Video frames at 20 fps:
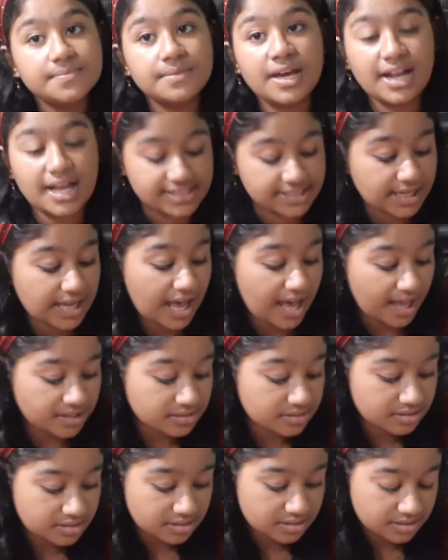It has a
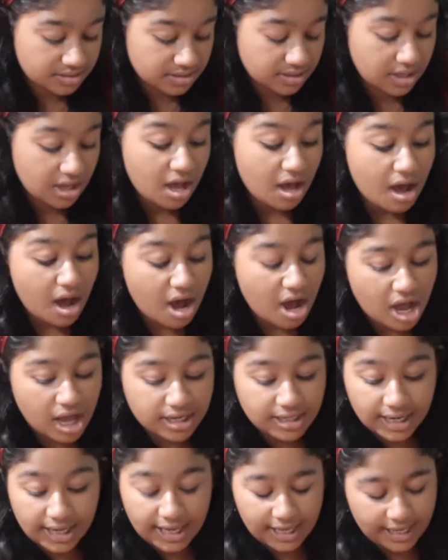cat
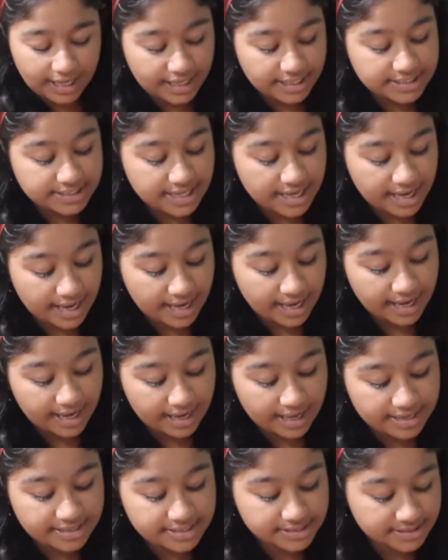on it,
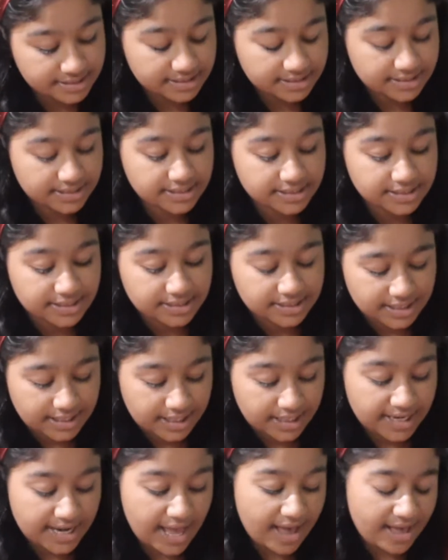and
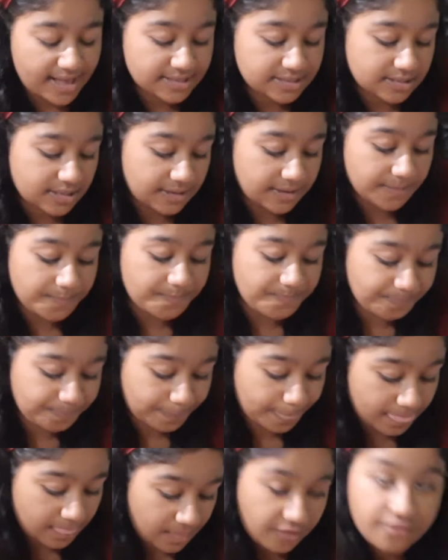it has
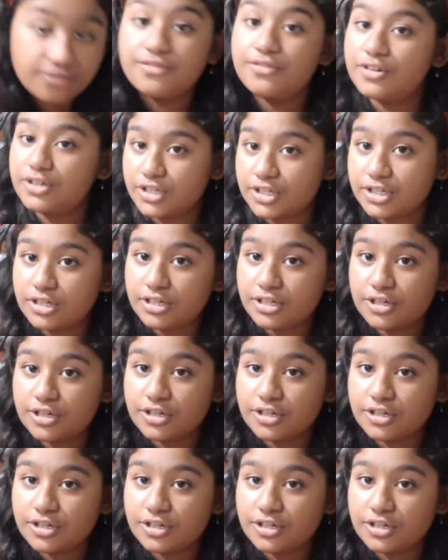fur.